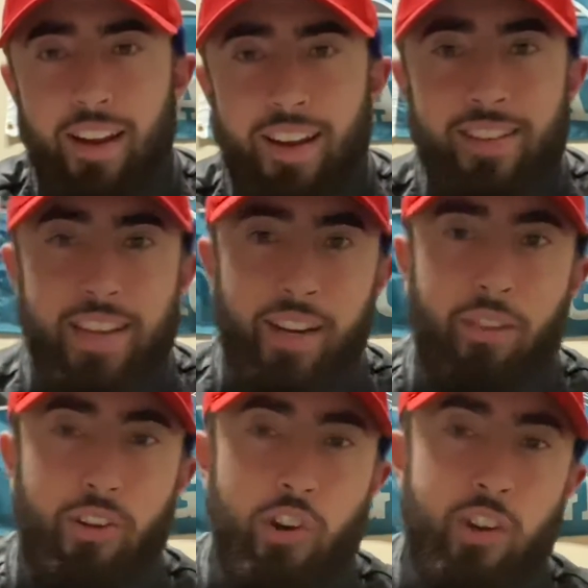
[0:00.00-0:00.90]
the second
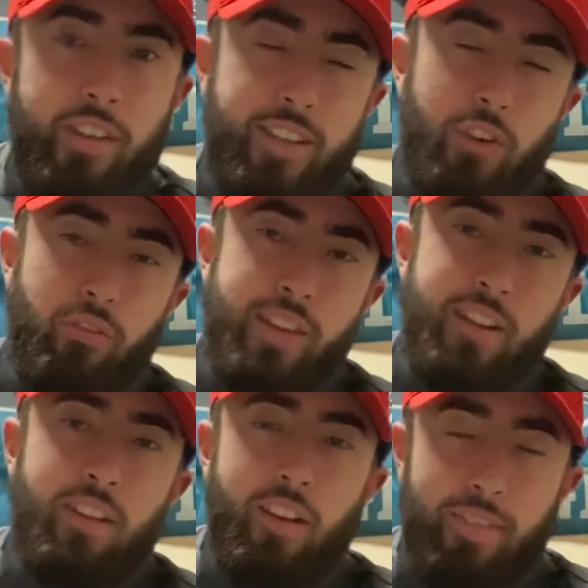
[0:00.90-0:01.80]
and third to extend the
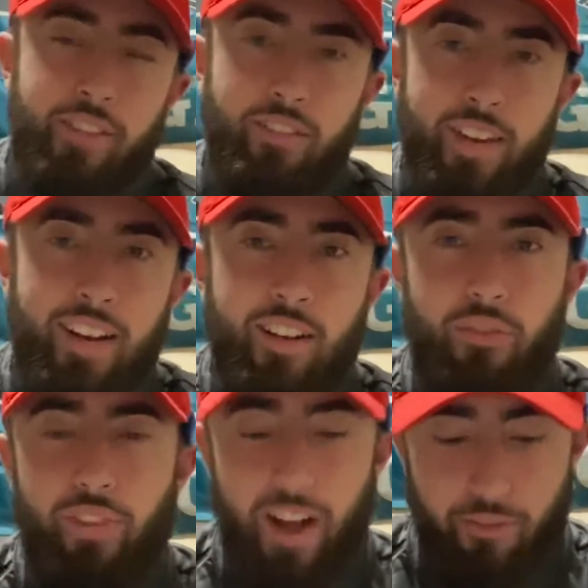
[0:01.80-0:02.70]
lead, extend the lead to
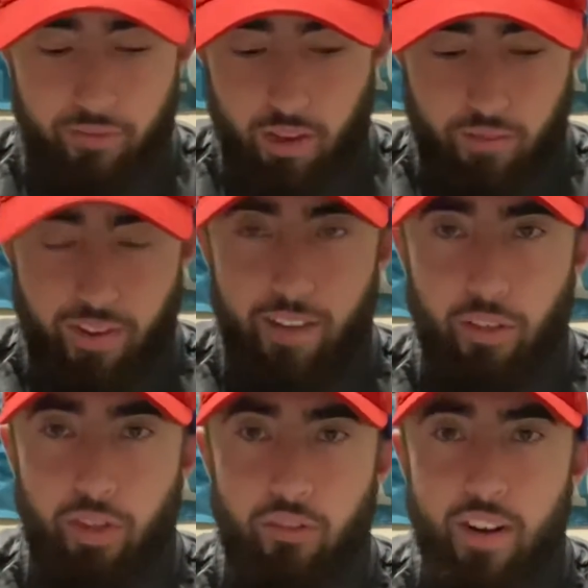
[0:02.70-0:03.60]
five five to
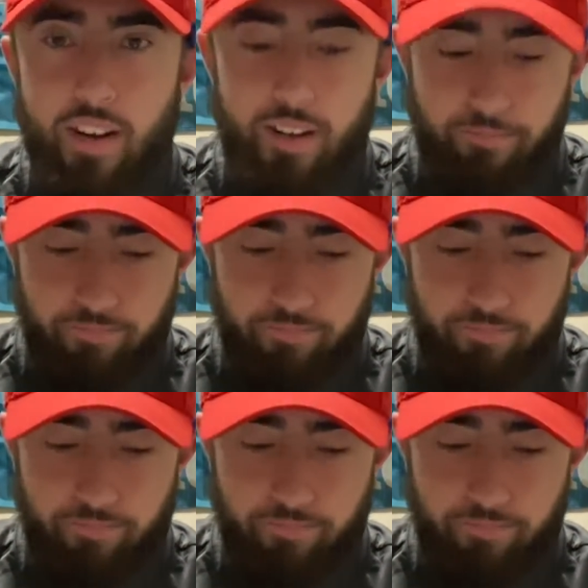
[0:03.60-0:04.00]
three